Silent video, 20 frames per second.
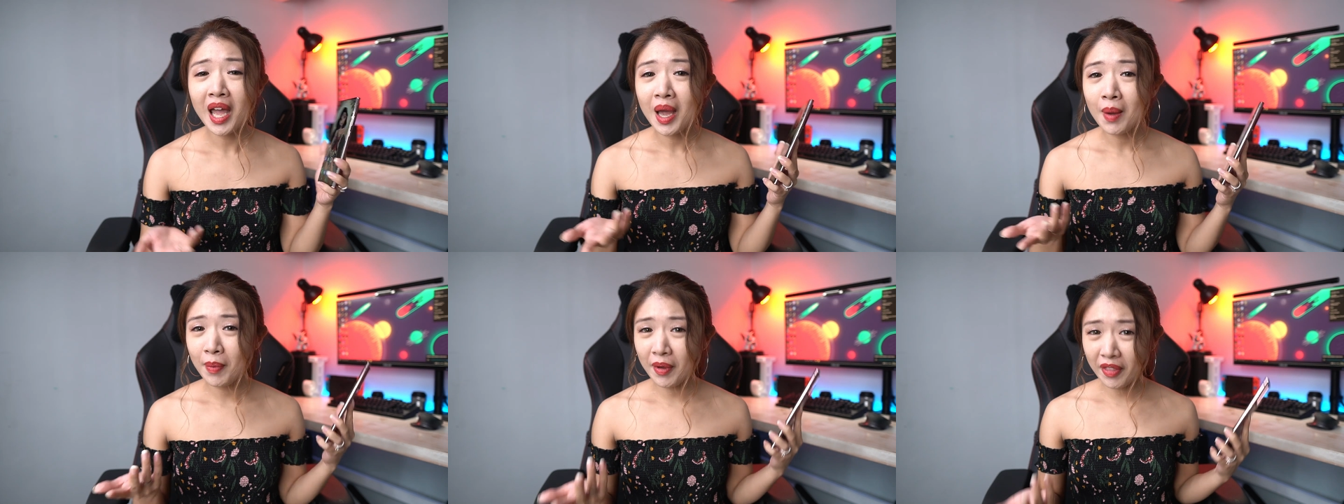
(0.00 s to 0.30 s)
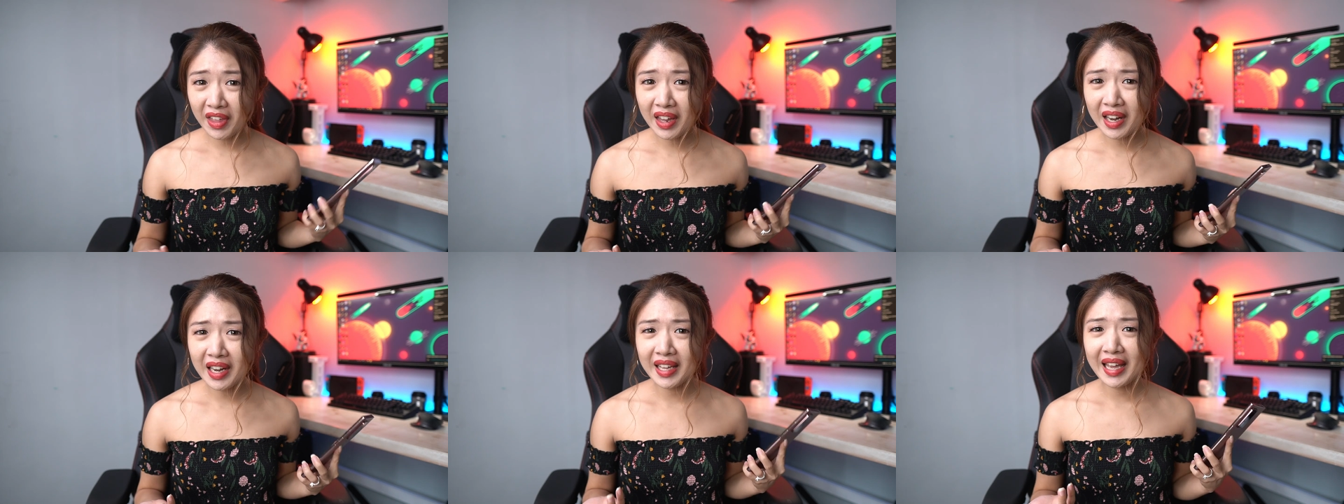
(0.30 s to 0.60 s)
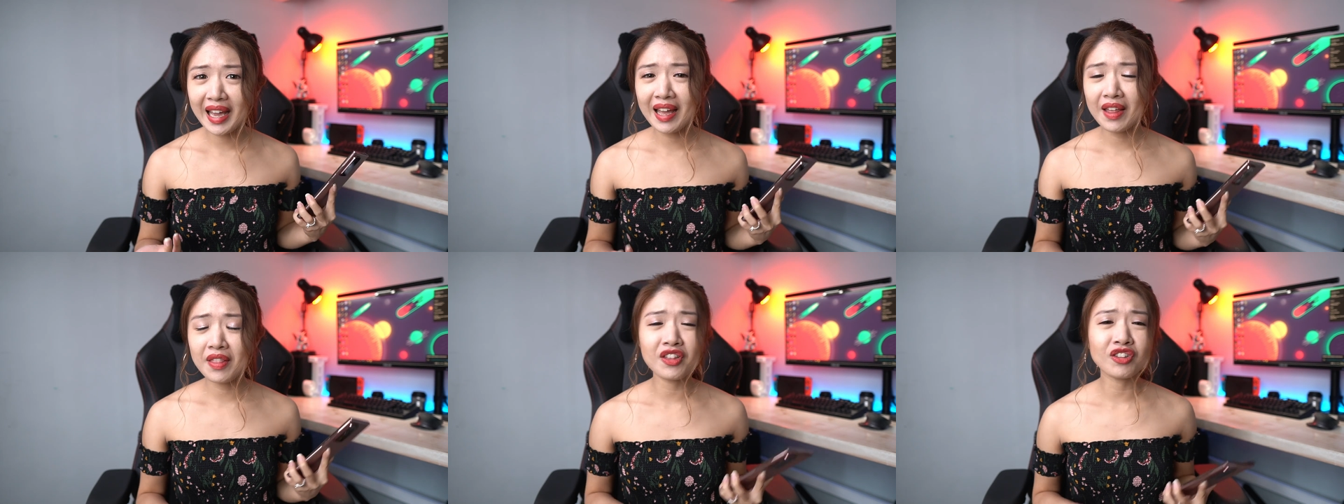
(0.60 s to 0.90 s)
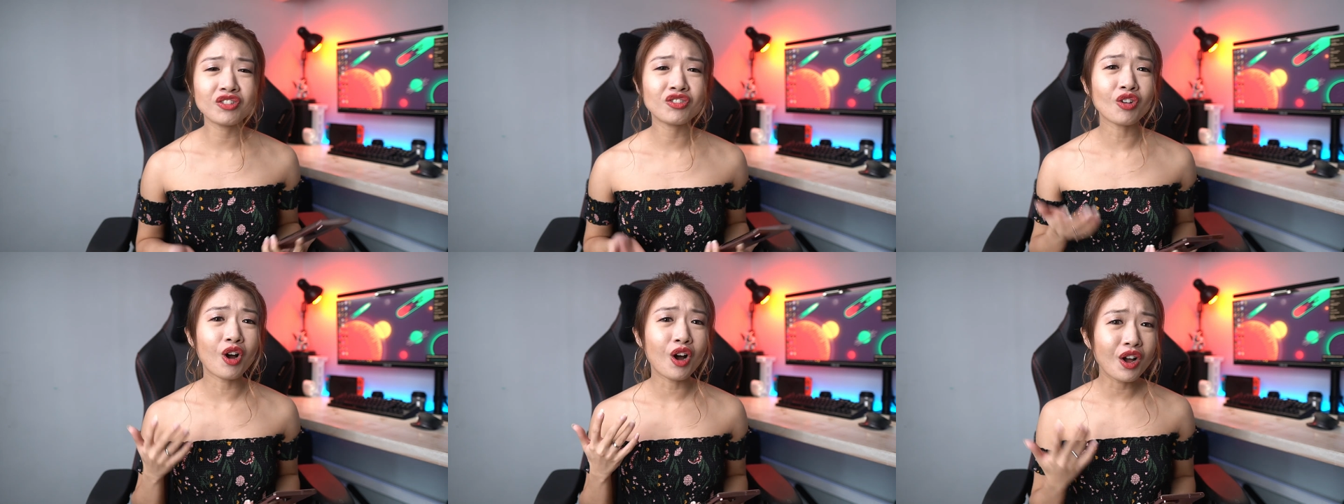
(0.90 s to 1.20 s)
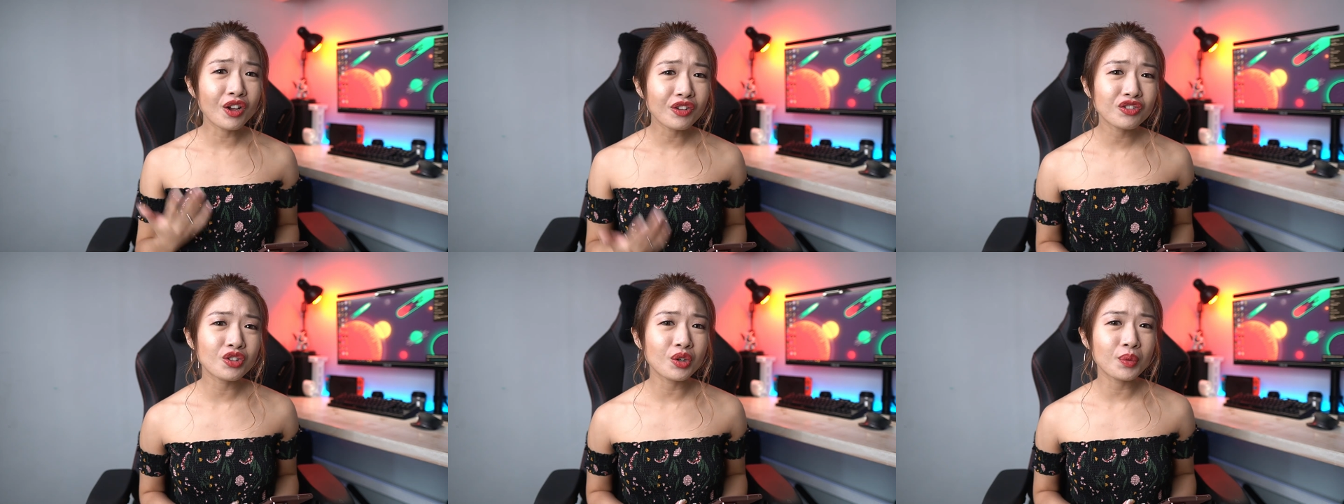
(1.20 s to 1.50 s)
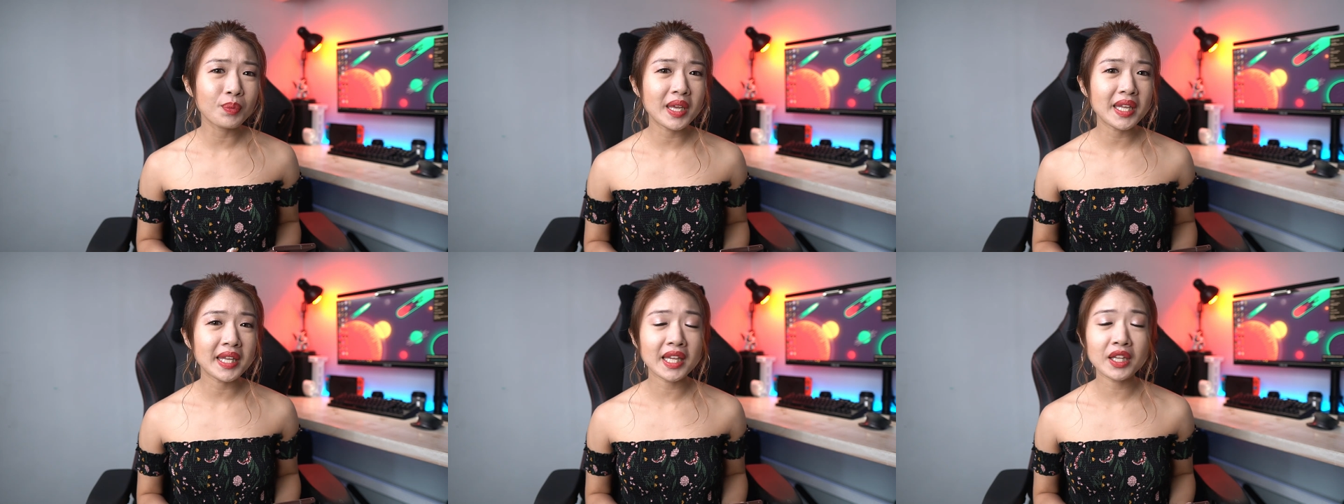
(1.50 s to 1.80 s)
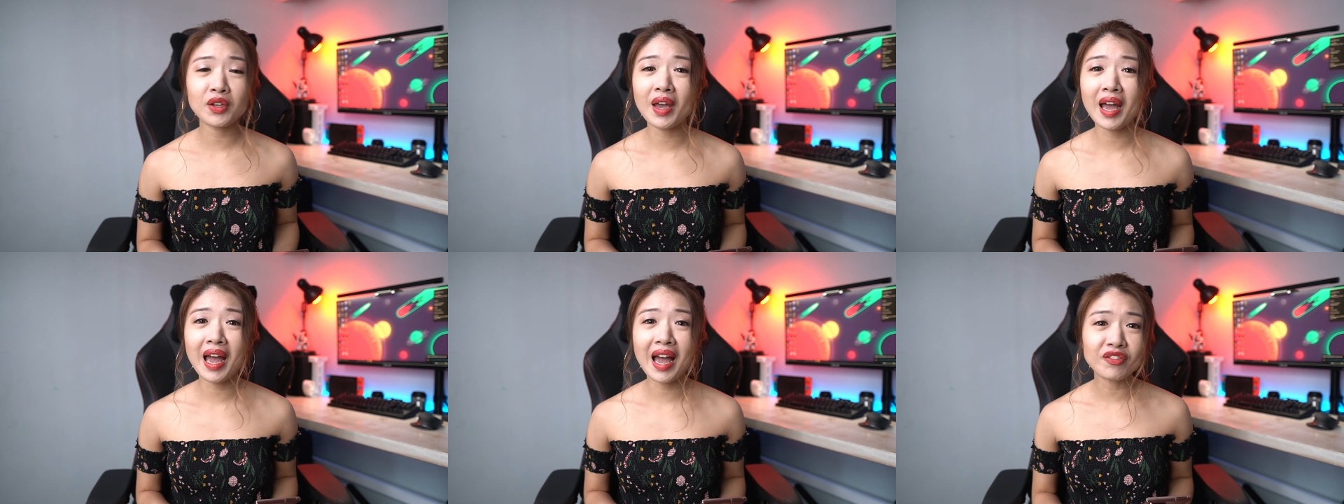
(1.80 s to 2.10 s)
but then again, this also means that
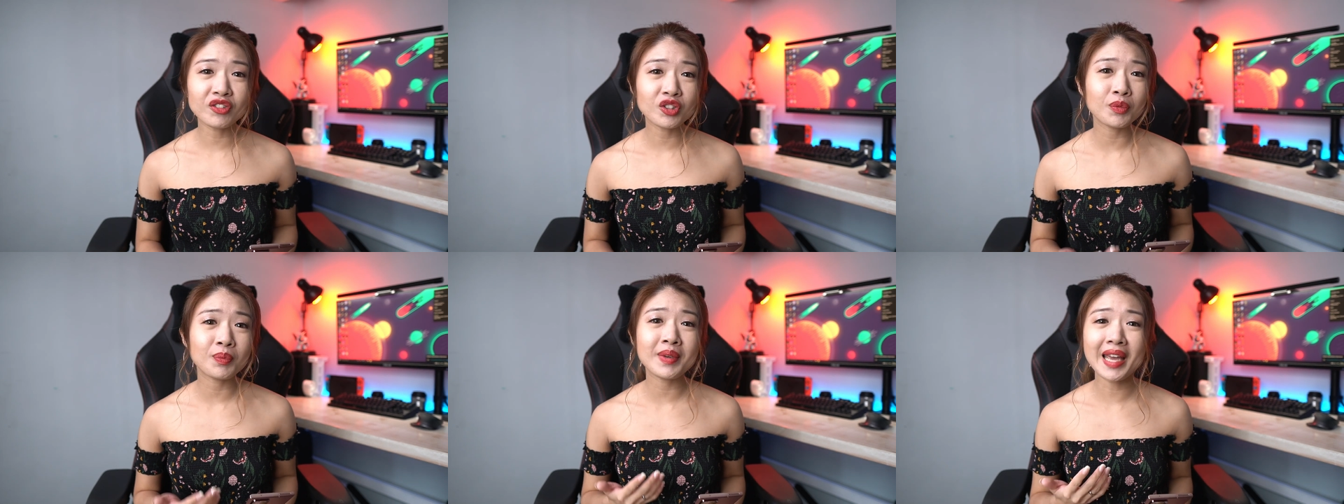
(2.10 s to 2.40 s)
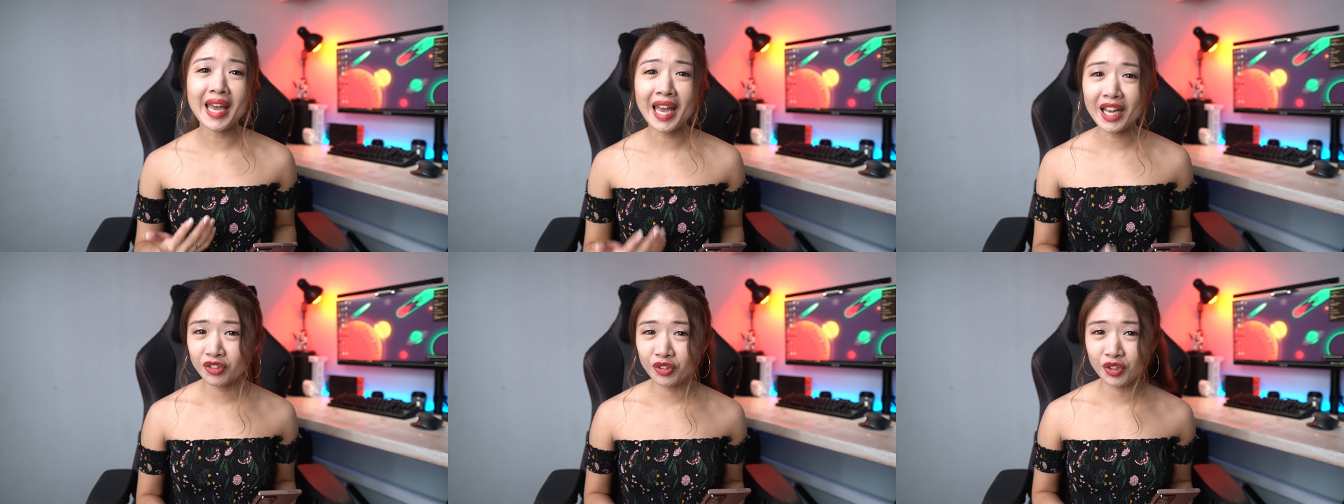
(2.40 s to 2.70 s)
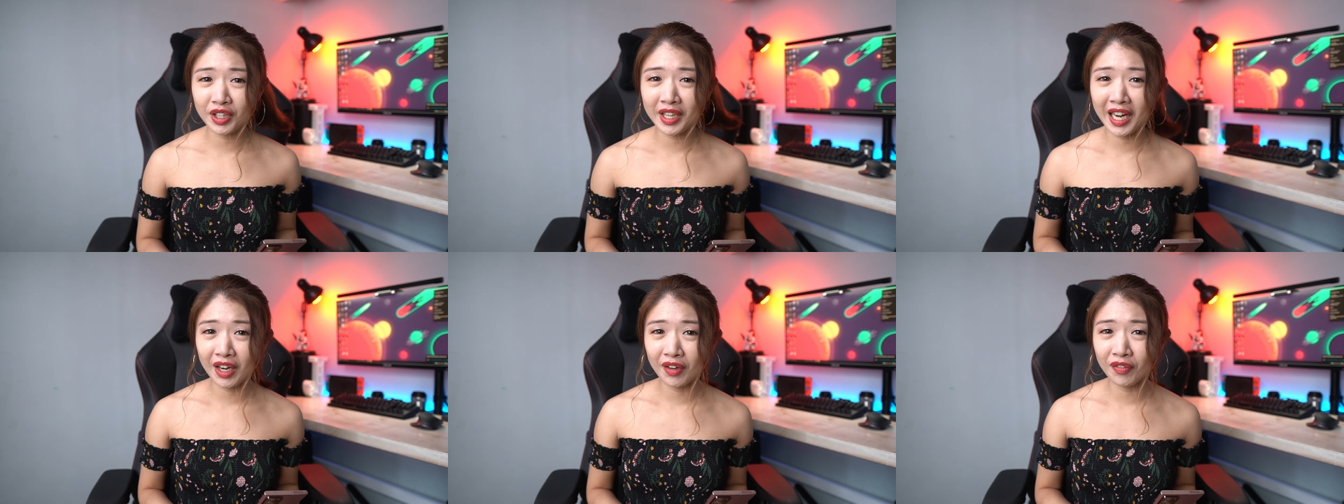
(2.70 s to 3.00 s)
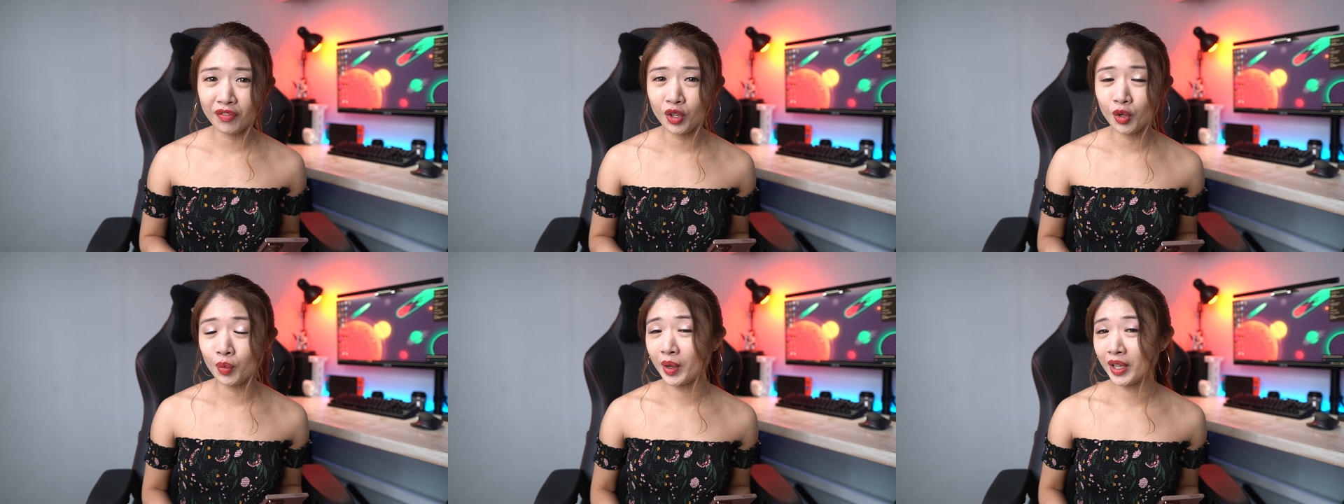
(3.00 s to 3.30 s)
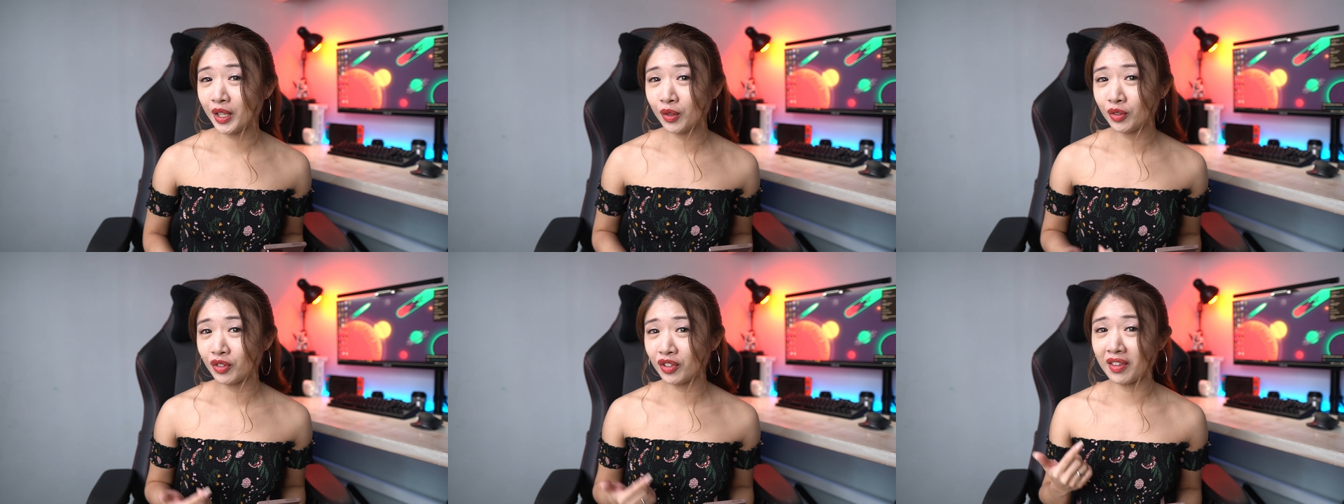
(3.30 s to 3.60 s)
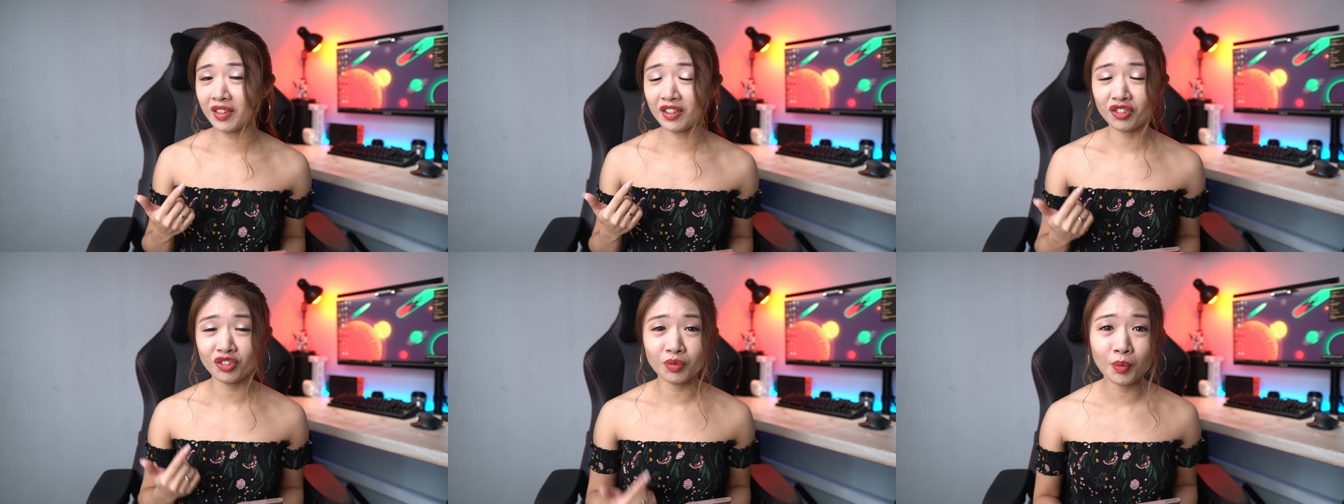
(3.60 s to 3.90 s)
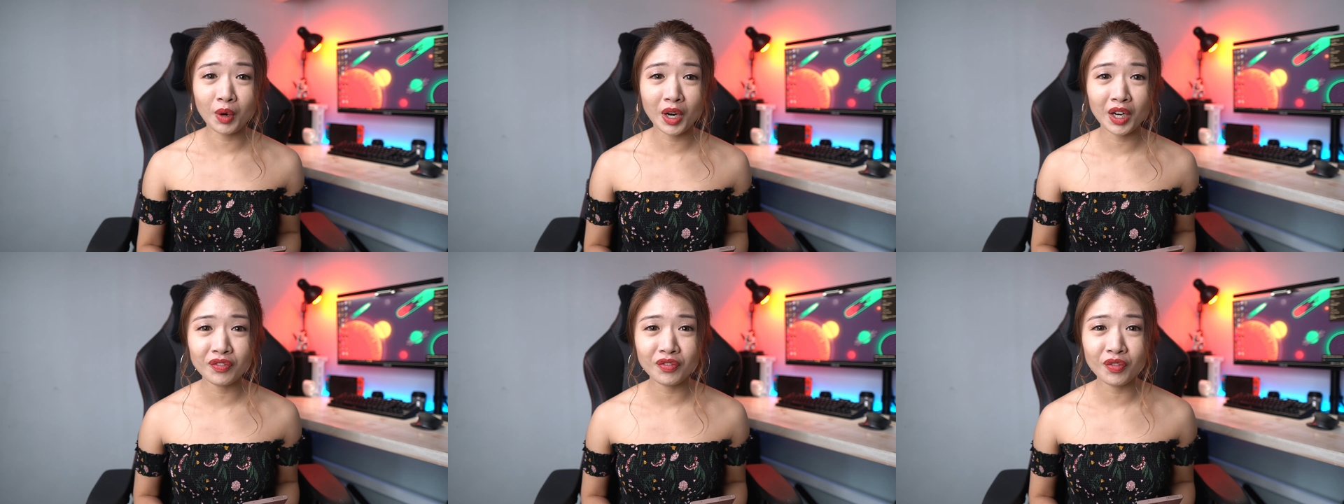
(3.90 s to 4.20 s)
you have to be extra careful when using the
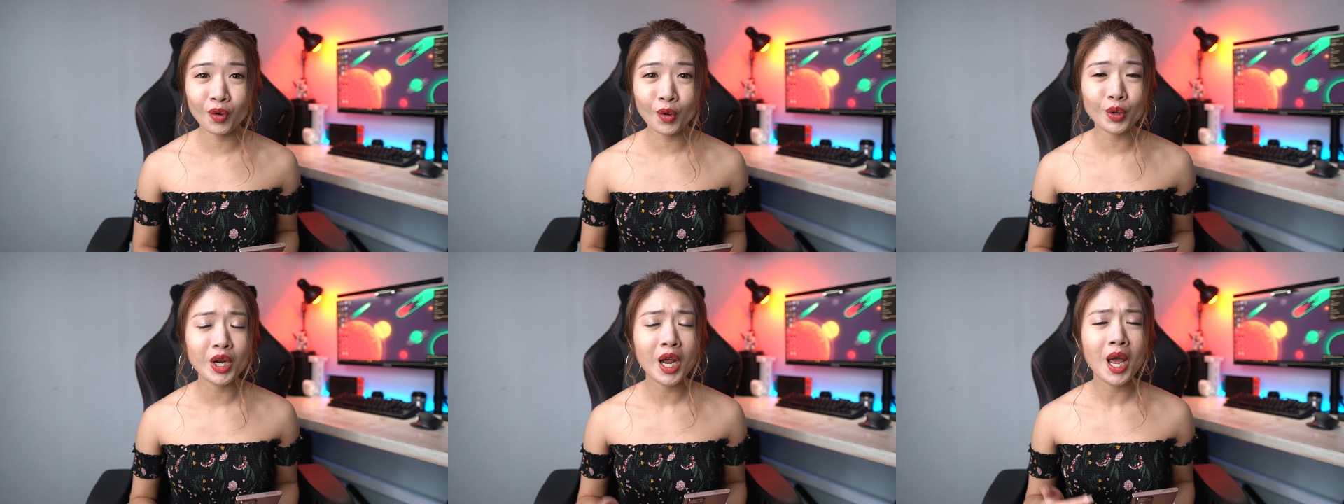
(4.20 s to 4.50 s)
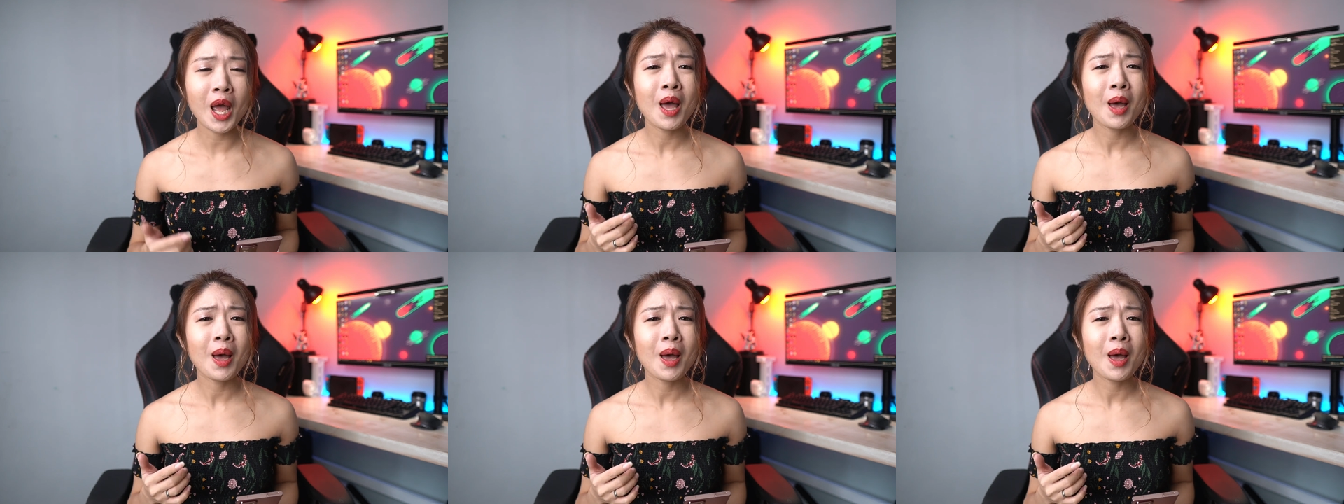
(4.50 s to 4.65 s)
smartphone,